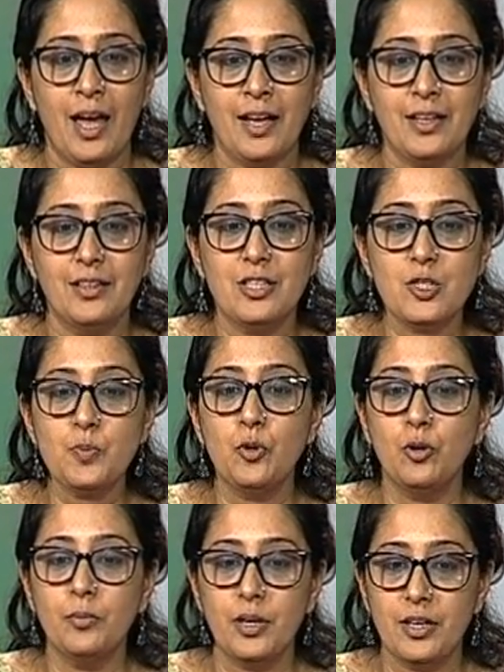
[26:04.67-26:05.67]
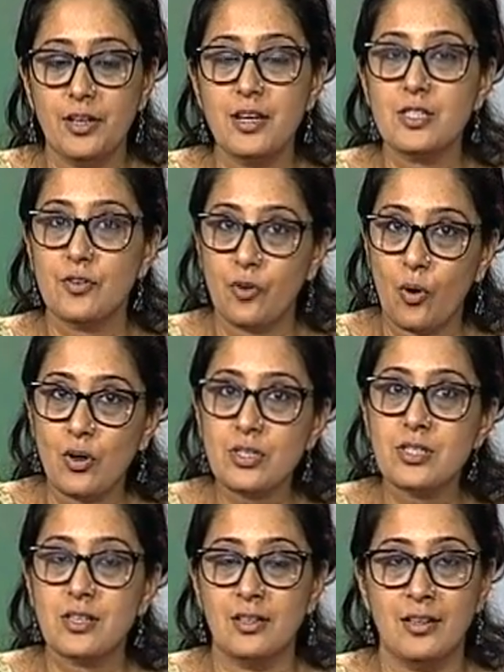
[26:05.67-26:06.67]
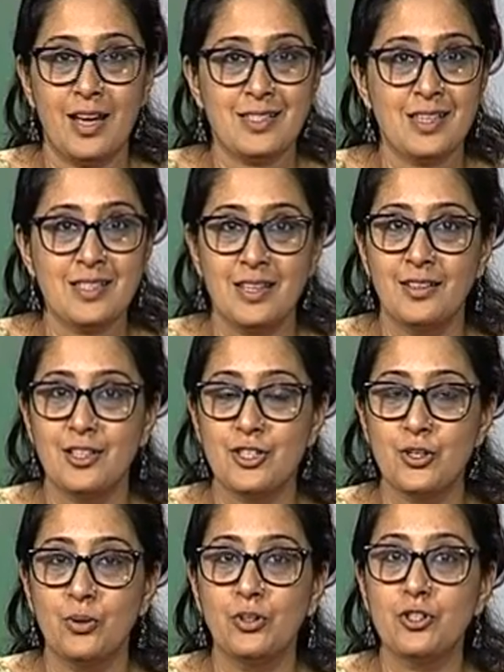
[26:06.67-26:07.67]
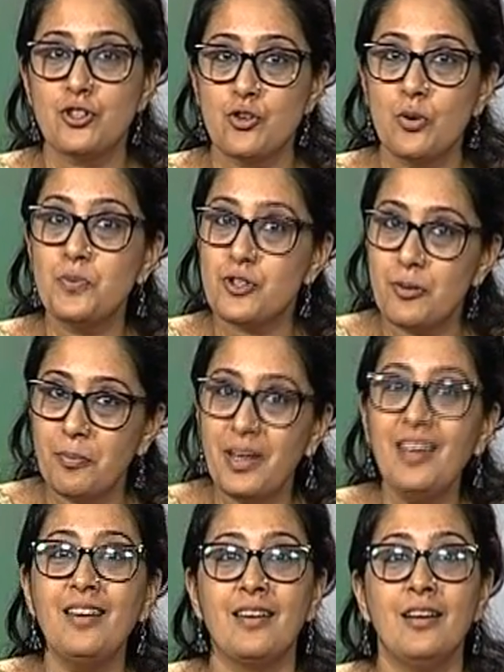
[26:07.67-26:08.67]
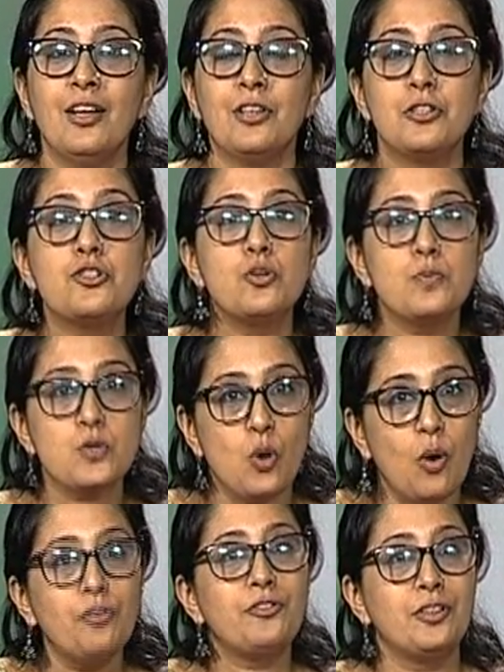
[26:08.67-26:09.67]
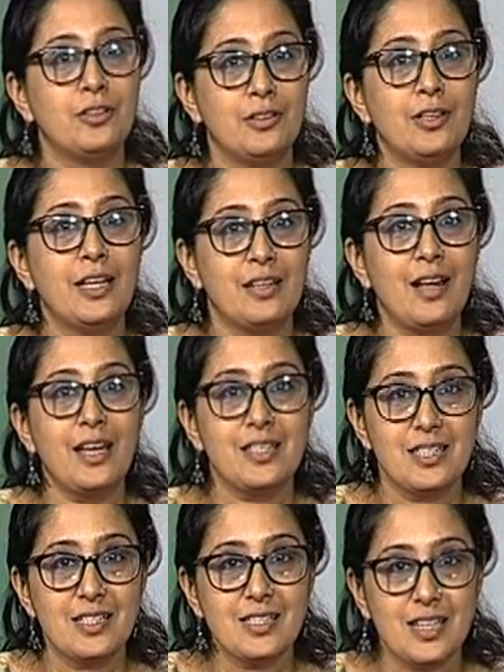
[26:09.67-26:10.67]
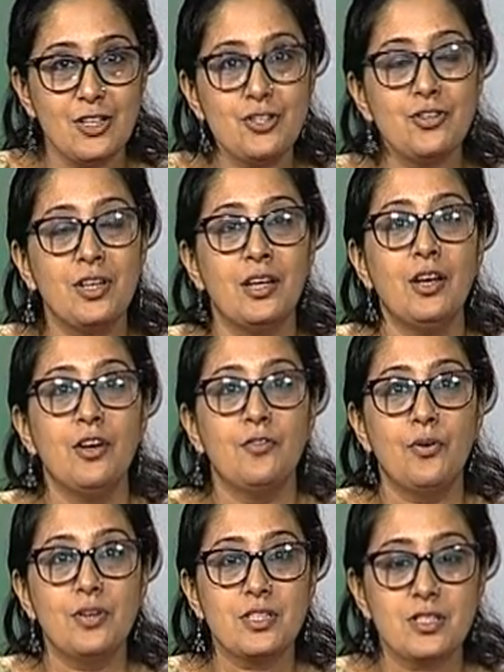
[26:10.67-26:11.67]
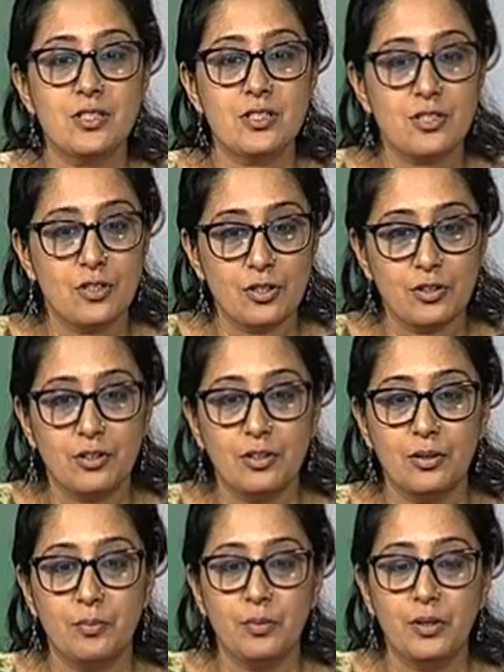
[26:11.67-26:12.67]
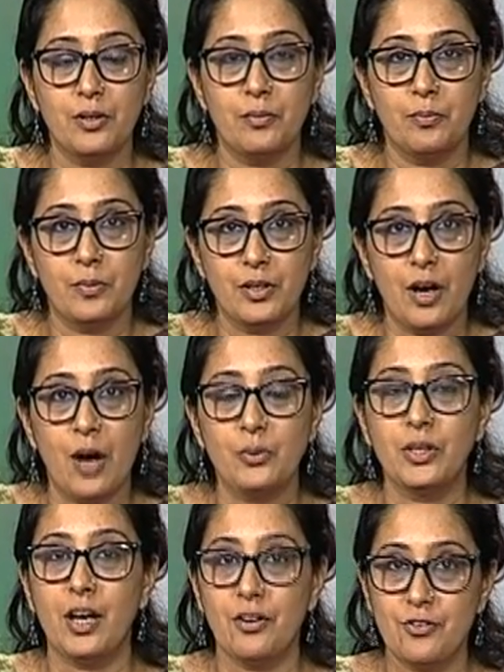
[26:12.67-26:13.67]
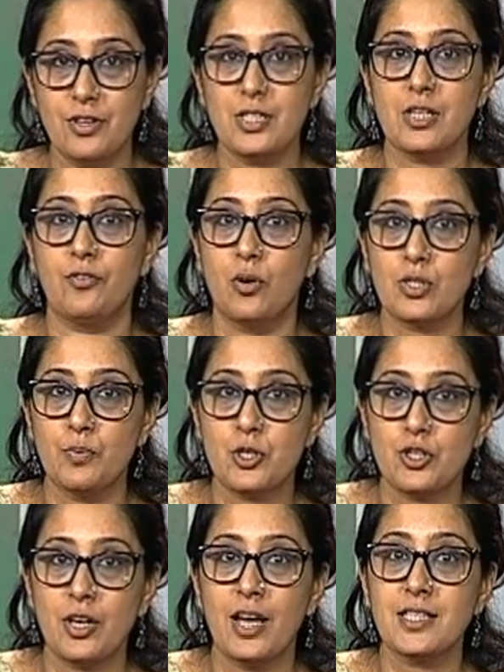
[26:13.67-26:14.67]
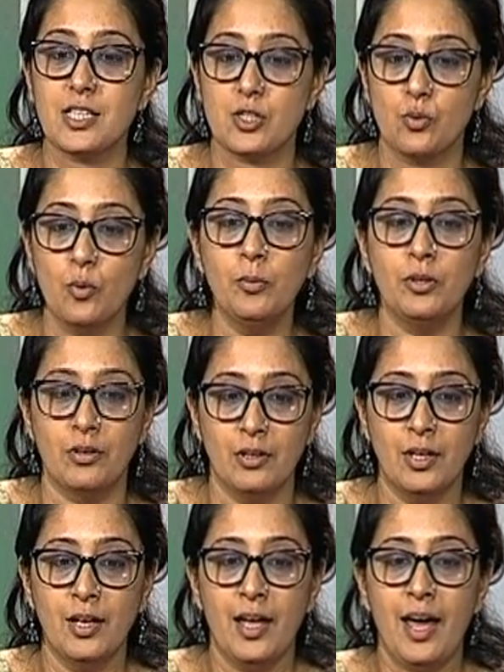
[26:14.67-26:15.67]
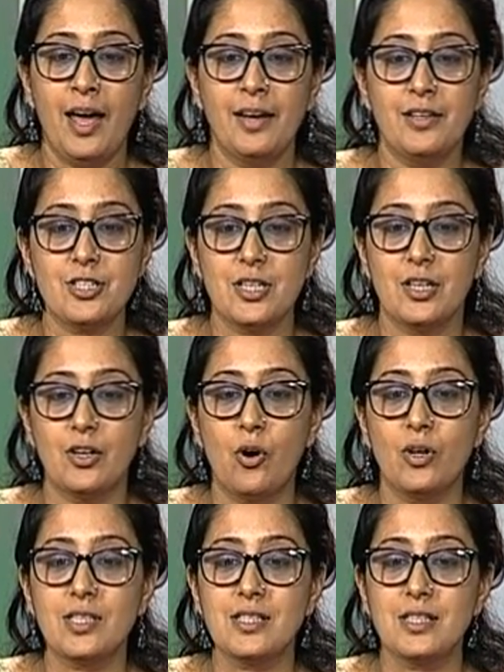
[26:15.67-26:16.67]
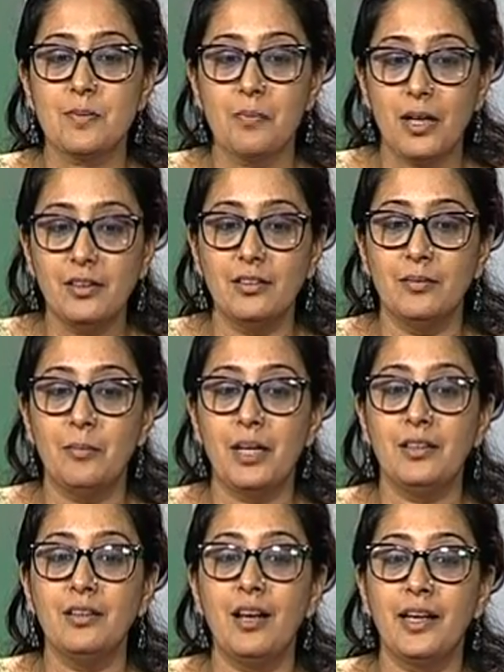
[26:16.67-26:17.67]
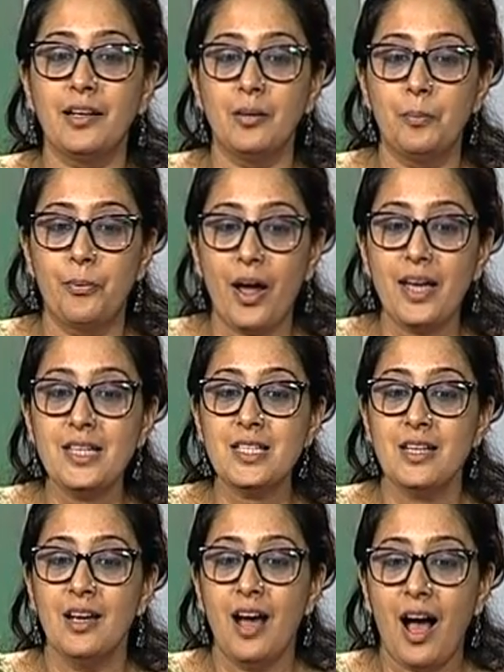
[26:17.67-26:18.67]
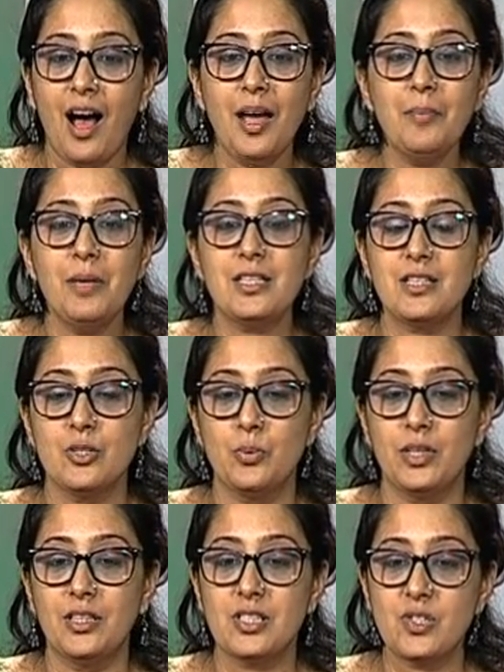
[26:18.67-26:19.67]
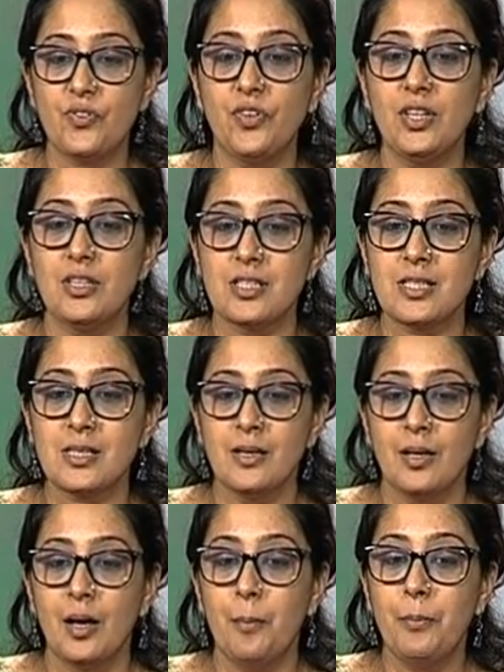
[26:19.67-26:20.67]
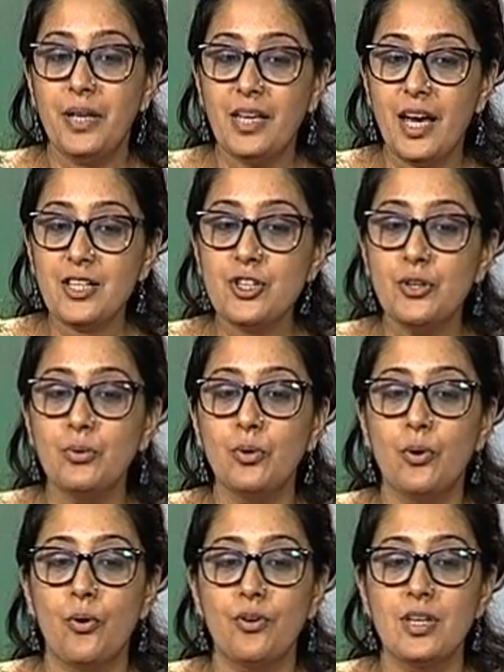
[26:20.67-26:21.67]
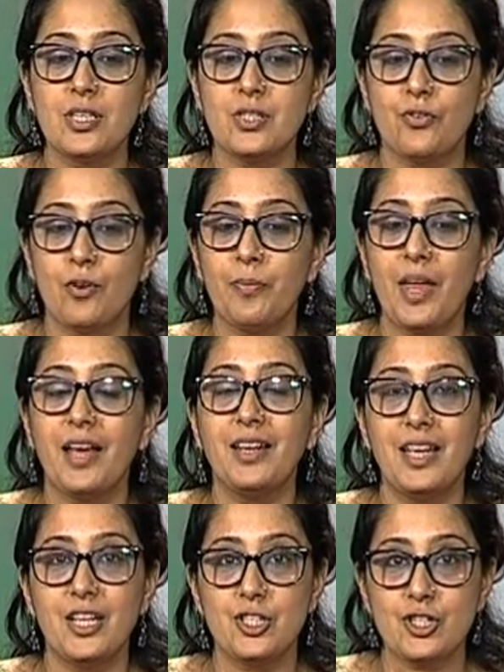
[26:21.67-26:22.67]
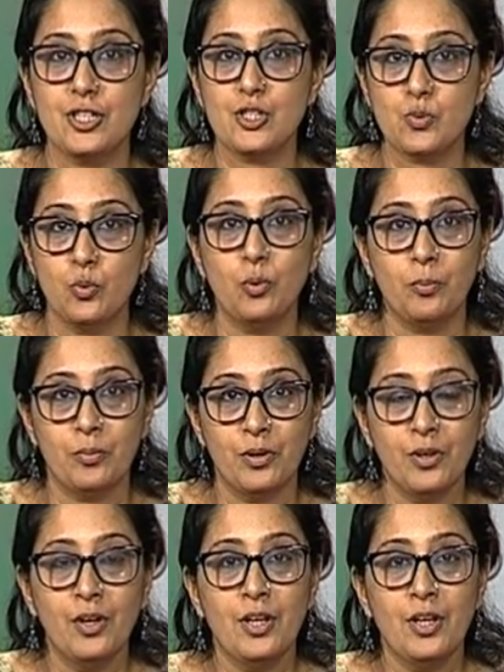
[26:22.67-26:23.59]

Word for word: And in this poem, India is, of course, uh, as I said, that you know the tropes remain the tropes of the late 19th century. For instance, the the uh, how the country is, of course, visualized as a woman, and she calls it mother, mother like a bride high mated with the spheres, beget new glories from thine ageless womb.